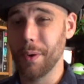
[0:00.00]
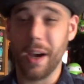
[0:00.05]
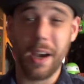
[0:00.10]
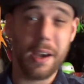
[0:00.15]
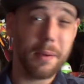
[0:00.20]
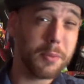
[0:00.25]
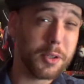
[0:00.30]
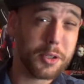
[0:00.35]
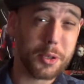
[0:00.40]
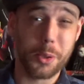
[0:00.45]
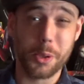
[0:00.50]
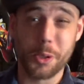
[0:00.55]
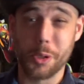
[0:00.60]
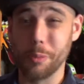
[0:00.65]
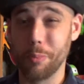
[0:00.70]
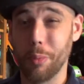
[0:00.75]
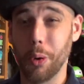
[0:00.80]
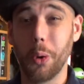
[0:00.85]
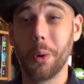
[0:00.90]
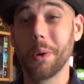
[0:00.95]
I am just going to
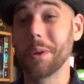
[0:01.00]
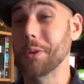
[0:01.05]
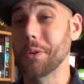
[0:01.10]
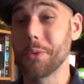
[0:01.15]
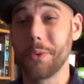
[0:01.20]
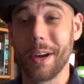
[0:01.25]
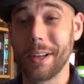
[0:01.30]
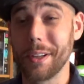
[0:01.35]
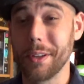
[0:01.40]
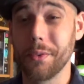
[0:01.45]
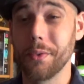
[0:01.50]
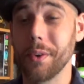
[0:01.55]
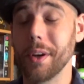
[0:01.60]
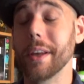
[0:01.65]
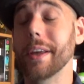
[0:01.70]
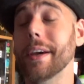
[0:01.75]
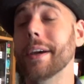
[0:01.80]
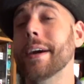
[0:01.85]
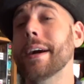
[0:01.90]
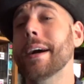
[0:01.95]
support and direct it,
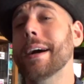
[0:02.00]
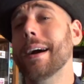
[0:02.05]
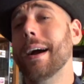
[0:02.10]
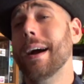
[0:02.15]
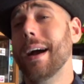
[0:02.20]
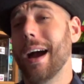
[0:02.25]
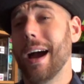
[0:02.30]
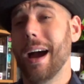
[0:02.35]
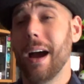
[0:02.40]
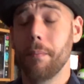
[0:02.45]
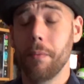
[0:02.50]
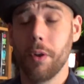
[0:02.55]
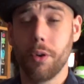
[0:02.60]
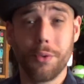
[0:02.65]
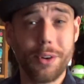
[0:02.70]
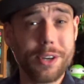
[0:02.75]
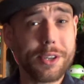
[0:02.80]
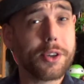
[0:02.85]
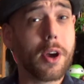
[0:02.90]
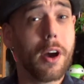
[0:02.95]
really.
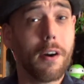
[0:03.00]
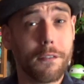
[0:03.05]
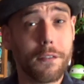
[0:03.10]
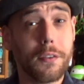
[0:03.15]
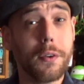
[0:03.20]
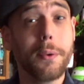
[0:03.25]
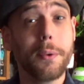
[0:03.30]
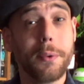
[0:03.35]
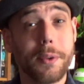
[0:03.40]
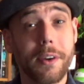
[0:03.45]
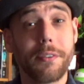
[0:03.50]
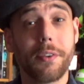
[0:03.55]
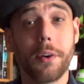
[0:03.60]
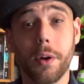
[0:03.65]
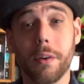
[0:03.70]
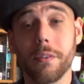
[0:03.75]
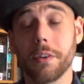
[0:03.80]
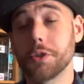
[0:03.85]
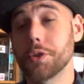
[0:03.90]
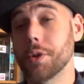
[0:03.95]
There is a few
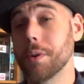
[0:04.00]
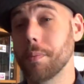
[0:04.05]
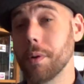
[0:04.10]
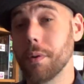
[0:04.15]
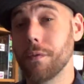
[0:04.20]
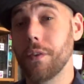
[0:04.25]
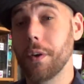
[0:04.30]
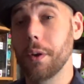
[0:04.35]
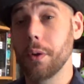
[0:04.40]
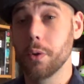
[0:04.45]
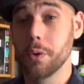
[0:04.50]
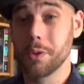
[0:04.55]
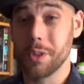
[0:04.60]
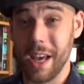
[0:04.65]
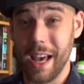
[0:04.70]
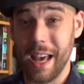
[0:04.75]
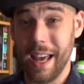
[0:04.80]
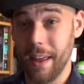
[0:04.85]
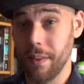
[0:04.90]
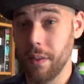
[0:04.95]
different other tribute videos
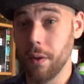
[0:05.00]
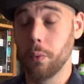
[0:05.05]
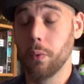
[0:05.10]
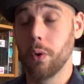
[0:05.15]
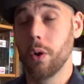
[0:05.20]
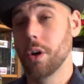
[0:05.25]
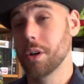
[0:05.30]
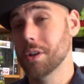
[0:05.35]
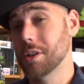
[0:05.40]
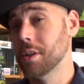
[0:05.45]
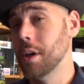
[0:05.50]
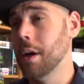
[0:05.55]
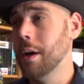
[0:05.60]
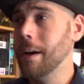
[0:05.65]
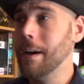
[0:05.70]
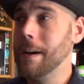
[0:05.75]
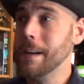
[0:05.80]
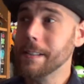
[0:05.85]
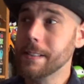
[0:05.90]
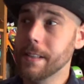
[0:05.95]
in the works.
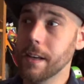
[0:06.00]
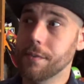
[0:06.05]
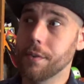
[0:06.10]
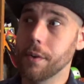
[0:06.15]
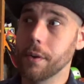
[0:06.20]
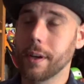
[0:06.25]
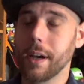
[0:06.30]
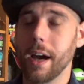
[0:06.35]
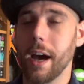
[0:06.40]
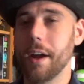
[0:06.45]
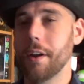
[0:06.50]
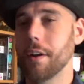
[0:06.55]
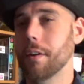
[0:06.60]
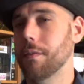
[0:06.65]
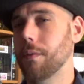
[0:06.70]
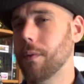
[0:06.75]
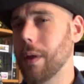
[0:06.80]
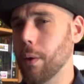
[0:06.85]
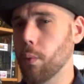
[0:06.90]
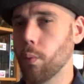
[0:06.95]
Different kind
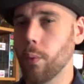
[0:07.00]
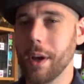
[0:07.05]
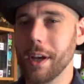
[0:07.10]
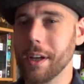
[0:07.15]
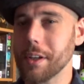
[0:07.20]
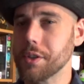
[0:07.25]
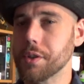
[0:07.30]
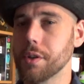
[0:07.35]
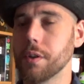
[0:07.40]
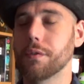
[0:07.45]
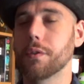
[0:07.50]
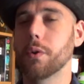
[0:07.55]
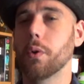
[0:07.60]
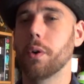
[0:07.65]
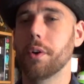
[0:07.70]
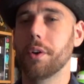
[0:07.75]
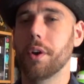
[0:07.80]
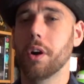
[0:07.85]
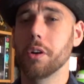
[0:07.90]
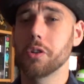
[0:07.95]
of like weird stuff
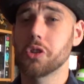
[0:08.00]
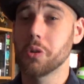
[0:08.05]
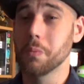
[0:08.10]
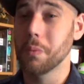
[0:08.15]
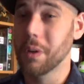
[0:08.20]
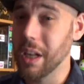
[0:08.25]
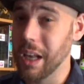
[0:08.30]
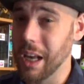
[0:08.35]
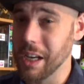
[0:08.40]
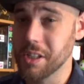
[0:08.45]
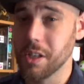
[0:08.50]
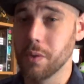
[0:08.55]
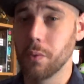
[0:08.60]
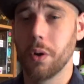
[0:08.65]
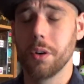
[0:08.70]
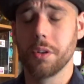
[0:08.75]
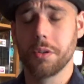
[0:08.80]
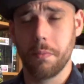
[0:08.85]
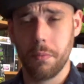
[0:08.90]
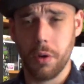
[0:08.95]
going on, some classic
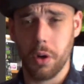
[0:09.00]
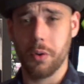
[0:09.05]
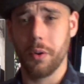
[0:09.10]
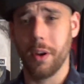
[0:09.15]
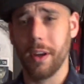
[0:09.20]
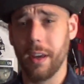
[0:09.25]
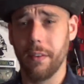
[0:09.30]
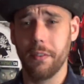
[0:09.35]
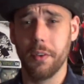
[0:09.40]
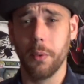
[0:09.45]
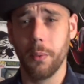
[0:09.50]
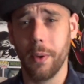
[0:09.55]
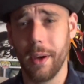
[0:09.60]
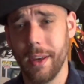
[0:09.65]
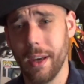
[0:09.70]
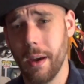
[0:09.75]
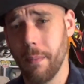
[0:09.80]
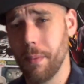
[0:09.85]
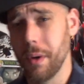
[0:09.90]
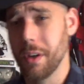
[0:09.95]
ones. I'm not going to give it
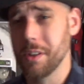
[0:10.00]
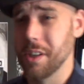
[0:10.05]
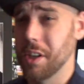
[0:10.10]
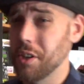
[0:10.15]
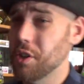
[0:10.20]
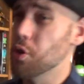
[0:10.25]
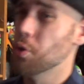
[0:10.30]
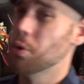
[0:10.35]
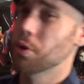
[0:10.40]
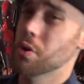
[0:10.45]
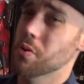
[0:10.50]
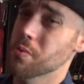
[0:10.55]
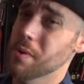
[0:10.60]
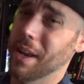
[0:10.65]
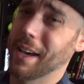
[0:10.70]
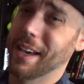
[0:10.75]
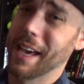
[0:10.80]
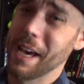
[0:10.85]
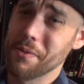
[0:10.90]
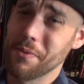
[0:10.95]
away yet because I don't know when
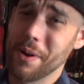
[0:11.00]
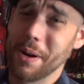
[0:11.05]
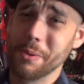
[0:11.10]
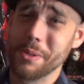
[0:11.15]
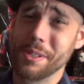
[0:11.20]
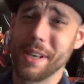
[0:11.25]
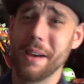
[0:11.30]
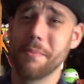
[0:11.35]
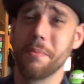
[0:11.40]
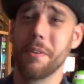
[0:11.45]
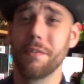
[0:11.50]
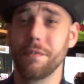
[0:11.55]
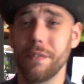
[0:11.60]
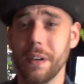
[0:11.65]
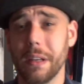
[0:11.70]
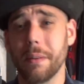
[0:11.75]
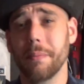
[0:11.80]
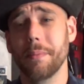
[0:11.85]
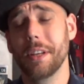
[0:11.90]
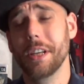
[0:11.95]
I get around time to
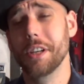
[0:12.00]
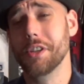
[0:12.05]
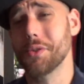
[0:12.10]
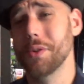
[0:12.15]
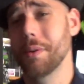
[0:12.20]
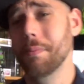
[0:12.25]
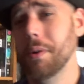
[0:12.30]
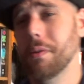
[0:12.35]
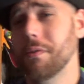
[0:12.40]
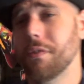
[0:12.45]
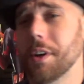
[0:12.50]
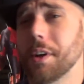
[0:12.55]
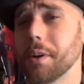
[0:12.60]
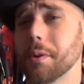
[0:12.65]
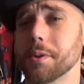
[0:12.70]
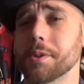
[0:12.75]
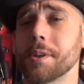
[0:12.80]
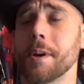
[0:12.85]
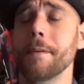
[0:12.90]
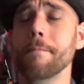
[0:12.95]
film these tribute
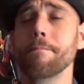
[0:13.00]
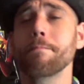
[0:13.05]
videos.